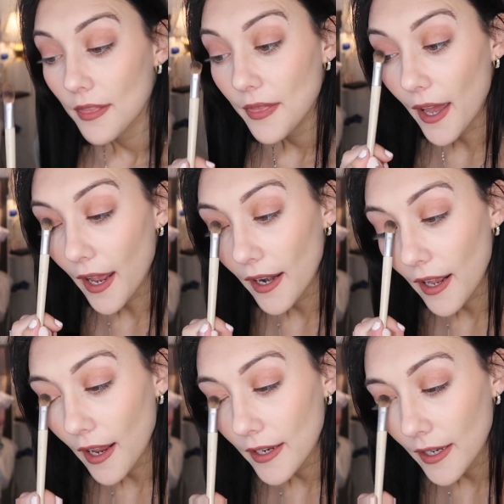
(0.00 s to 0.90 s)
that
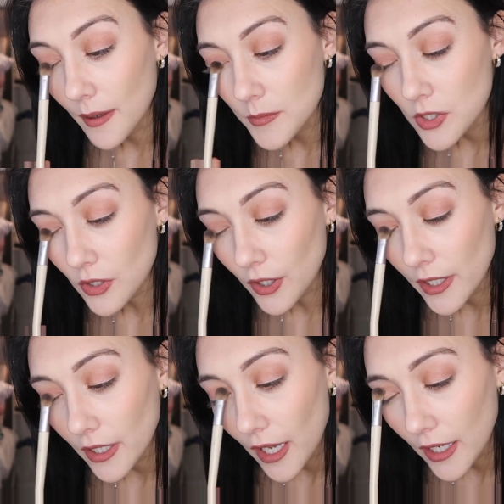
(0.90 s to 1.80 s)
I am
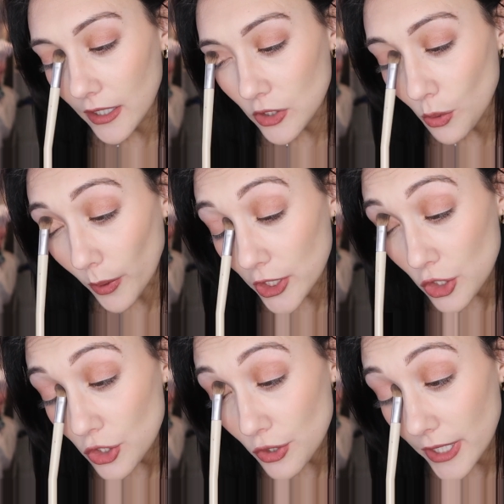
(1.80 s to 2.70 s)
starting a Twitch
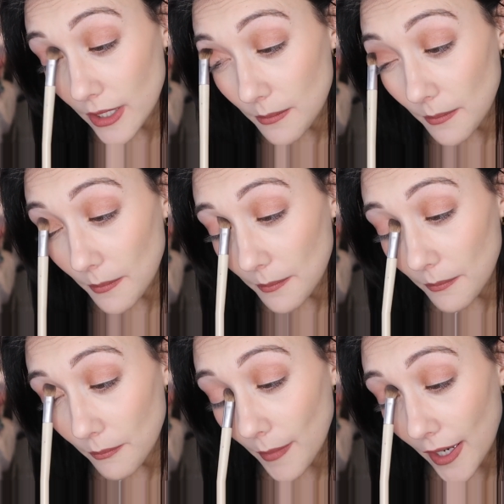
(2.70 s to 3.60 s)
stream.
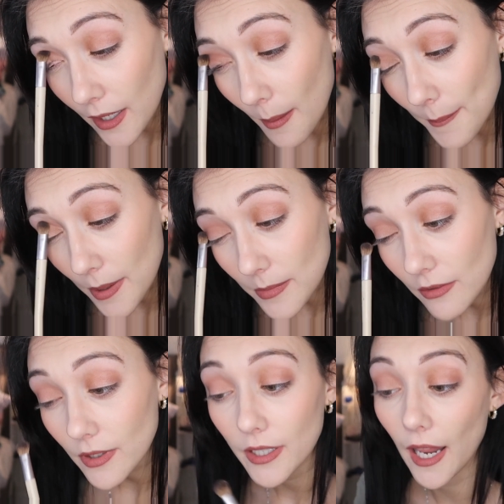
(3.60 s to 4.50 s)
My
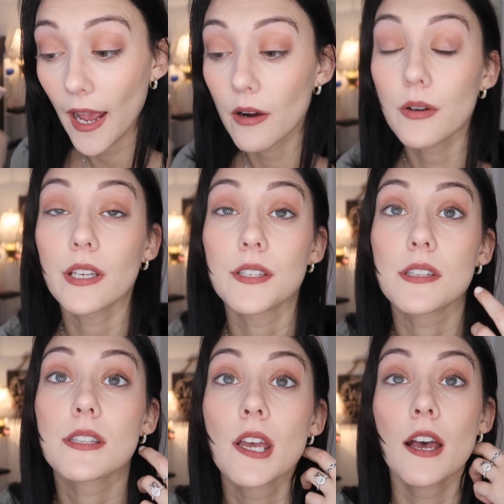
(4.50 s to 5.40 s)
commitment right now
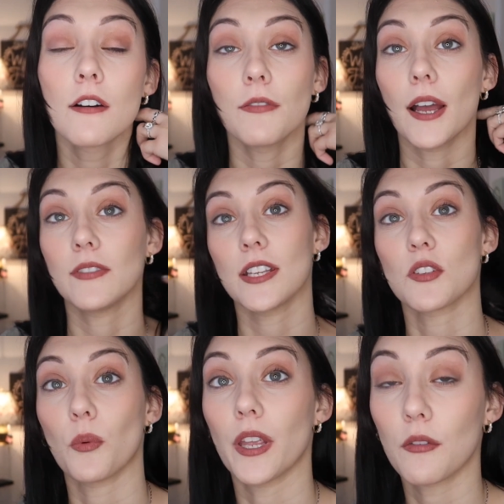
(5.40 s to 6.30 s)
is 5
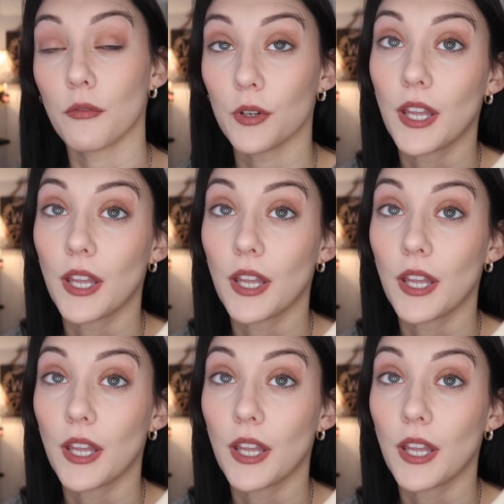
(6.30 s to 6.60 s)
days a week for